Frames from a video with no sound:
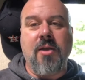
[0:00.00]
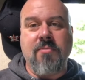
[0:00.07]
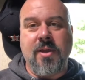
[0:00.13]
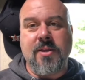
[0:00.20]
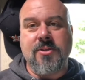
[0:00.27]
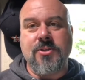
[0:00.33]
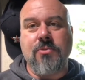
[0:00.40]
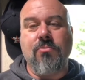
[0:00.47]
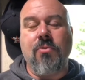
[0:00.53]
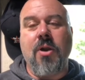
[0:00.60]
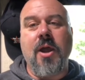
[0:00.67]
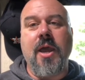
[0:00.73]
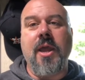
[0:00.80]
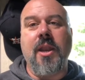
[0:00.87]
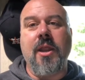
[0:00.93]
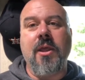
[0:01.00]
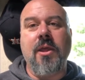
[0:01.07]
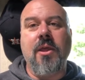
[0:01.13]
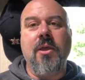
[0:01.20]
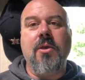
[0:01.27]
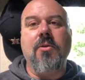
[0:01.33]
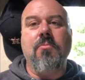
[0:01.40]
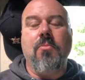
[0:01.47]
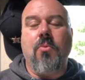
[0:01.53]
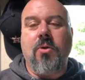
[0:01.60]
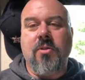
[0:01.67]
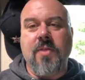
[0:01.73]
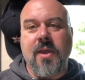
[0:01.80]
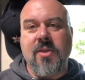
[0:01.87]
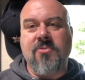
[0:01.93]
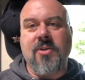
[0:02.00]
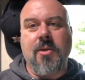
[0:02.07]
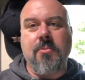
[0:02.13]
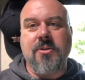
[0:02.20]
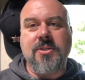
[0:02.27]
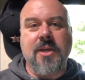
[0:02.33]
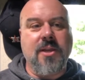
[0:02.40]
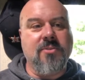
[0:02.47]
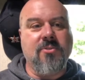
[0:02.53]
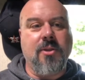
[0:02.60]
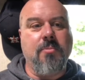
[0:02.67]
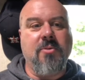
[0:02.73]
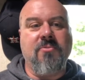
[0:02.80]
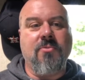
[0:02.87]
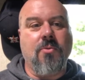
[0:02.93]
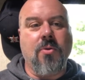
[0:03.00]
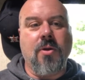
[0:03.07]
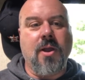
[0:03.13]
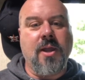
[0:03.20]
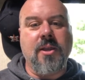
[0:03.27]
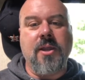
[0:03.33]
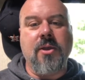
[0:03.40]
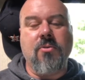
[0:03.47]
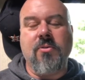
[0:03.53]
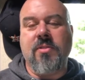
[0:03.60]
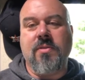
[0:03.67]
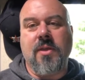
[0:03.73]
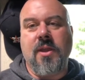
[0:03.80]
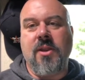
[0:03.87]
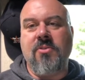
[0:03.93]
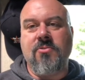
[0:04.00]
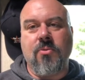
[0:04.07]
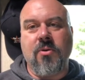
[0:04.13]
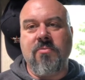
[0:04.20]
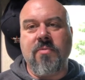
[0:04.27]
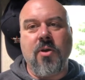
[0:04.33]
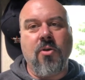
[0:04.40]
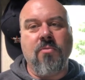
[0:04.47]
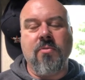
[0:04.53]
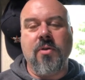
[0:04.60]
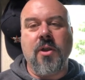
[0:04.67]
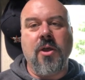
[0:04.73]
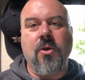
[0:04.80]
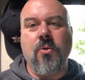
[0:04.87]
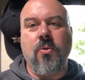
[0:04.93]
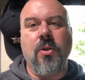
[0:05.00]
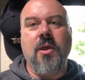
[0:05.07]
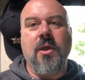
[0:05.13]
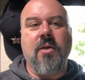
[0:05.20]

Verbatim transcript: it to run more things simultaneously before I deal with any sort of overload